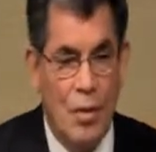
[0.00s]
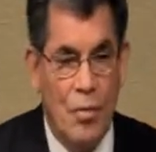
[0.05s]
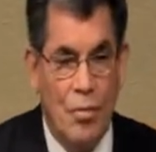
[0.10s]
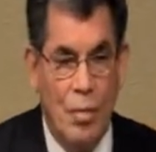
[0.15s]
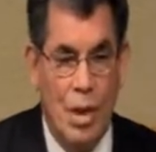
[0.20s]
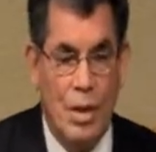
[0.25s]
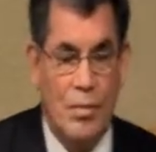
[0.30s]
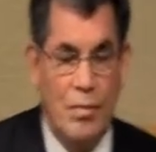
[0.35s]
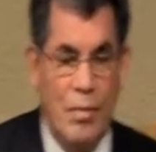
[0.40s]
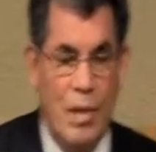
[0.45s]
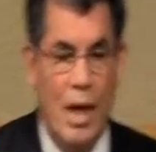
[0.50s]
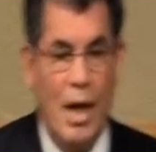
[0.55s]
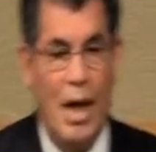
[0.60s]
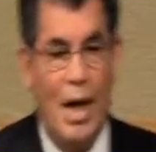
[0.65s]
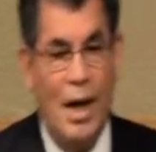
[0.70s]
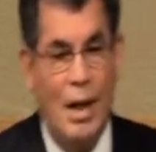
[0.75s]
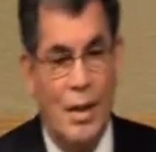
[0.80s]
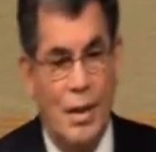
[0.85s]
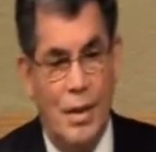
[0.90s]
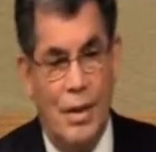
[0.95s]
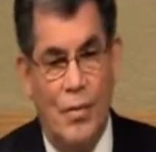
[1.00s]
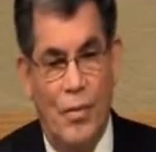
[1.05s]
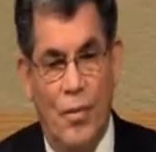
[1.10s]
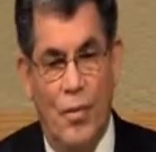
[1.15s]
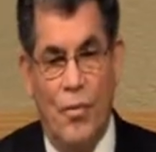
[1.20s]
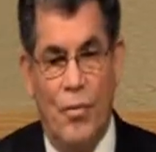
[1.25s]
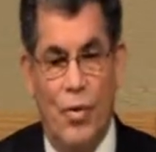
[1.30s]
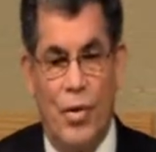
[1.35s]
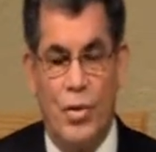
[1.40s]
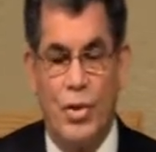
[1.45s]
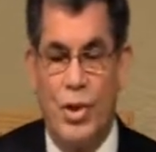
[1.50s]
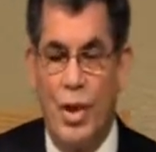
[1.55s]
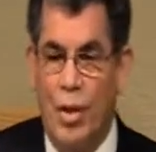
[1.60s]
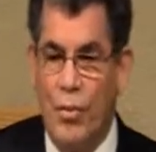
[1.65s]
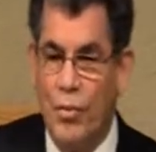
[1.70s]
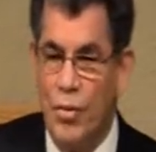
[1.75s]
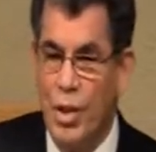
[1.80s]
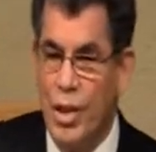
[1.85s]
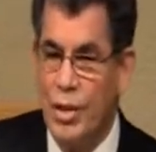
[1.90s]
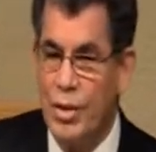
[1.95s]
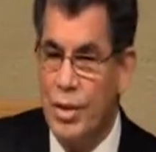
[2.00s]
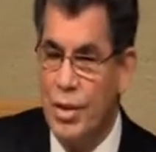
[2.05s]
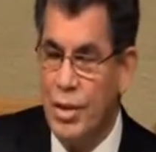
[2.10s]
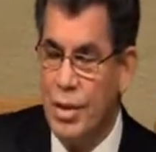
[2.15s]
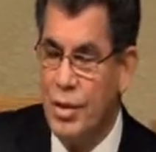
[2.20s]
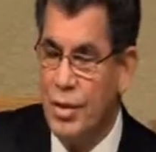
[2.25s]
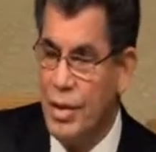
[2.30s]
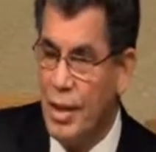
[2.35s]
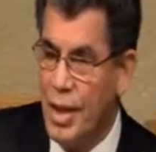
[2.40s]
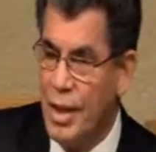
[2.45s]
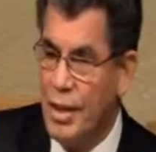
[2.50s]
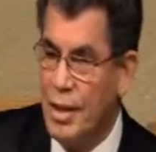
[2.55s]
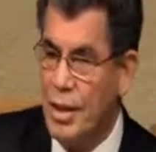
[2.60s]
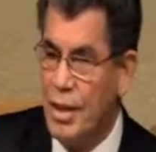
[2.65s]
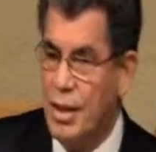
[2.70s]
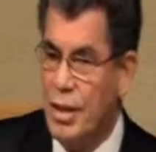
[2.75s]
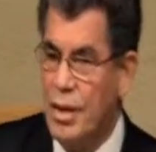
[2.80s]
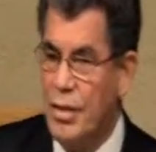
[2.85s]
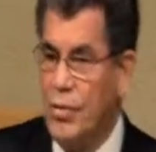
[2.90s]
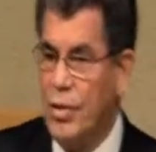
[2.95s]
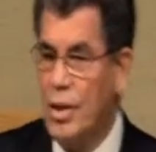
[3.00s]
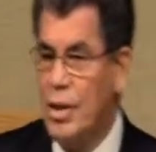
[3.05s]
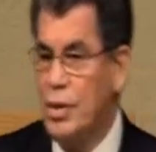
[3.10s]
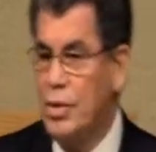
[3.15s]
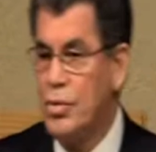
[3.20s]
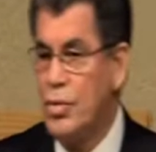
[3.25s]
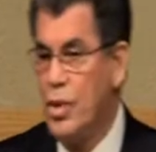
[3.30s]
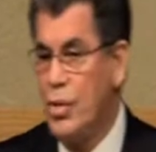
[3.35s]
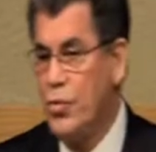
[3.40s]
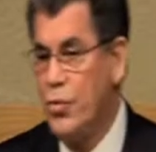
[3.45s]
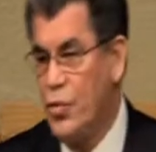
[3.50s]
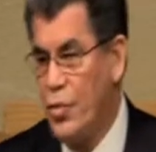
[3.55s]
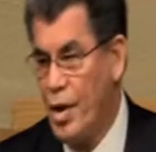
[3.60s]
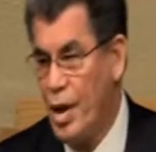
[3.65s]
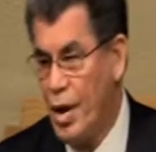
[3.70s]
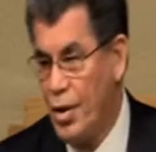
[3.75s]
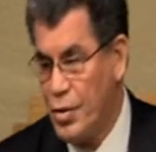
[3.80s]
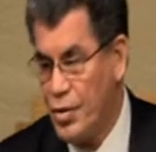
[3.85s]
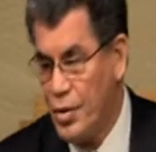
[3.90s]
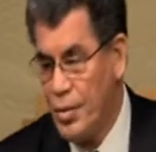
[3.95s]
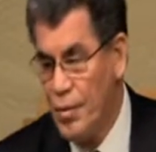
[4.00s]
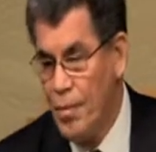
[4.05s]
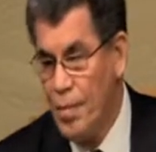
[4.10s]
but man, for some reason, decided that he wanted to eat flesh.